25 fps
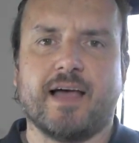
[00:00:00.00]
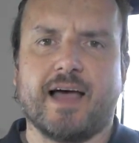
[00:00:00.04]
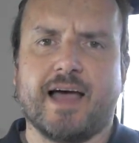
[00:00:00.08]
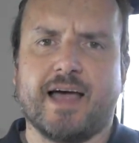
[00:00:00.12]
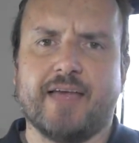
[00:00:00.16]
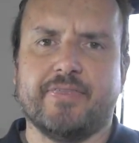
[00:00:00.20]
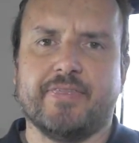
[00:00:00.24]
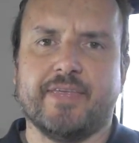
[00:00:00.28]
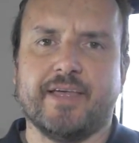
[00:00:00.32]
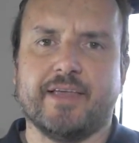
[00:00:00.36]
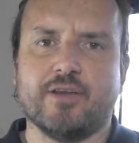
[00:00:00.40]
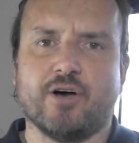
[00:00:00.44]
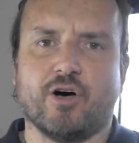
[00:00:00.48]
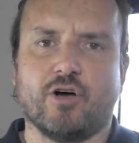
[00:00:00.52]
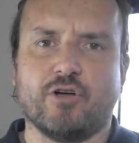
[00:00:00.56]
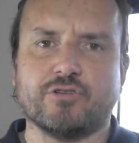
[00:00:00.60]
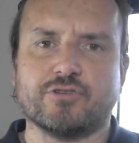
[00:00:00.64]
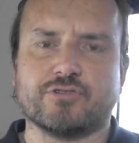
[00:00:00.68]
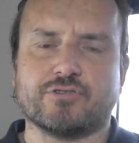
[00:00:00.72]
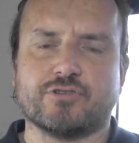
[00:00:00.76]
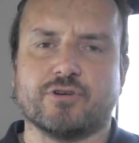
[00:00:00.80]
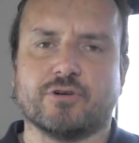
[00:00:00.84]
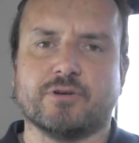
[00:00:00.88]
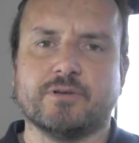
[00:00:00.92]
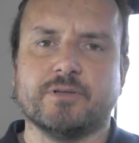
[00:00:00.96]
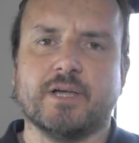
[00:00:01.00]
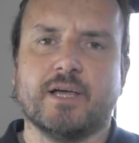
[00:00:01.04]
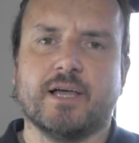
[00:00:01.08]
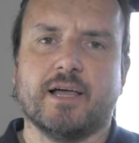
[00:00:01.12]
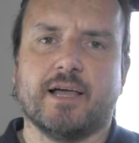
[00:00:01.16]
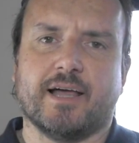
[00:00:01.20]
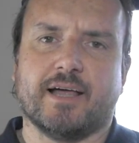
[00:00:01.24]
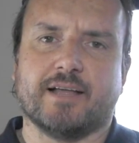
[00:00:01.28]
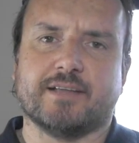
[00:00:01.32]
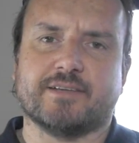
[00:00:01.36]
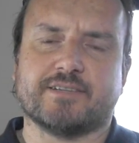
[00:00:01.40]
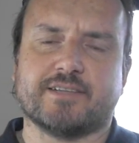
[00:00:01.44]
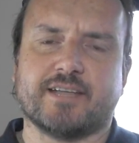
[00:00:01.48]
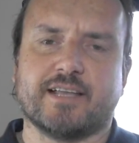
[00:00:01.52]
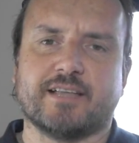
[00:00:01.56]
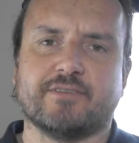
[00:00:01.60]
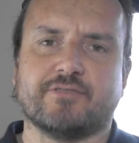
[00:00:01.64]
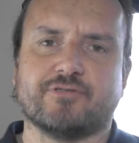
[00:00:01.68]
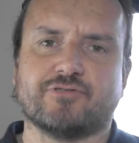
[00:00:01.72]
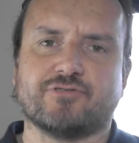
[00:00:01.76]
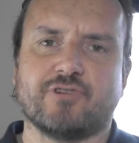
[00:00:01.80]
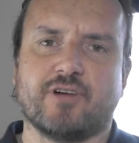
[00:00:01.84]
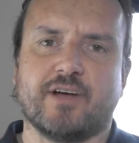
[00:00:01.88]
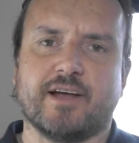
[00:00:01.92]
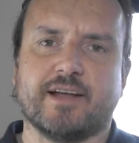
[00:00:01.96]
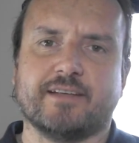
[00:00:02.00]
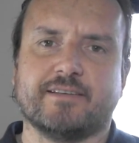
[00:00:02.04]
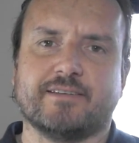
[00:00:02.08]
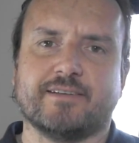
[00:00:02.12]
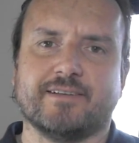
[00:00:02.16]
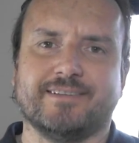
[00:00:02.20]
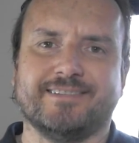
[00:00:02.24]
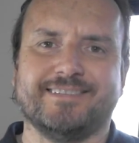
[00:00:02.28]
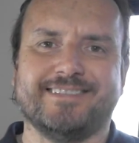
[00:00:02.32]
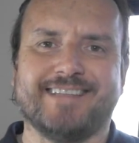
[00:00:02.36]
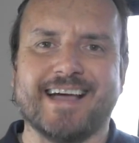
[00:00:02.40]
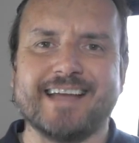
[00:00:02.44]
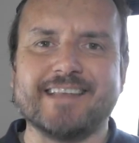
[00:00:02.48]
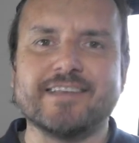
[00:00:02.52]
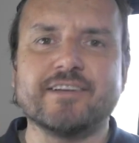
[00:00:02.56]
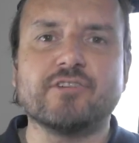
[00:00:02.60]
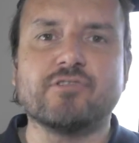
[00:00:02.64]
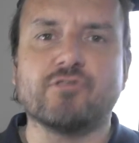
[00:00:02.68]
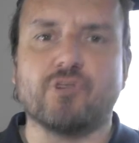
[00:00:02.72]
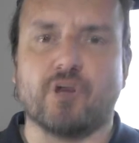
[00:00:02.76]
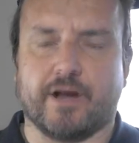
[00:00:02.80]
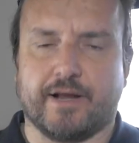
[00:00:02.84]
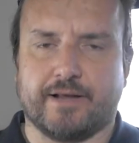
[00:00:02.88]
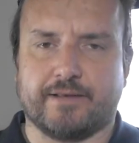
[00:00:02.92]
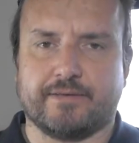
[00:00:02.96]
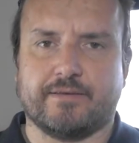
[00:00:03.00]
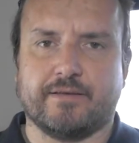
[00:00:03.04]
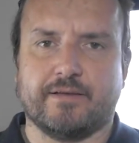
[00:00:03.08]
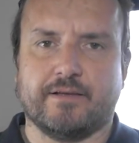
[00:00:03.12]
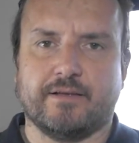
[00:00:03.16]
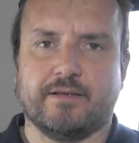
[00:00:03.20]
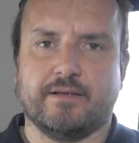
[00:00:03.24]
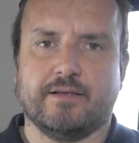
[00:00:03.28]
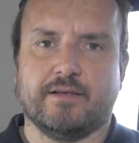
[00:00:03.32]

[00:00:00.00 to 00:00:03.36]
And then also, instead of trying to denigrate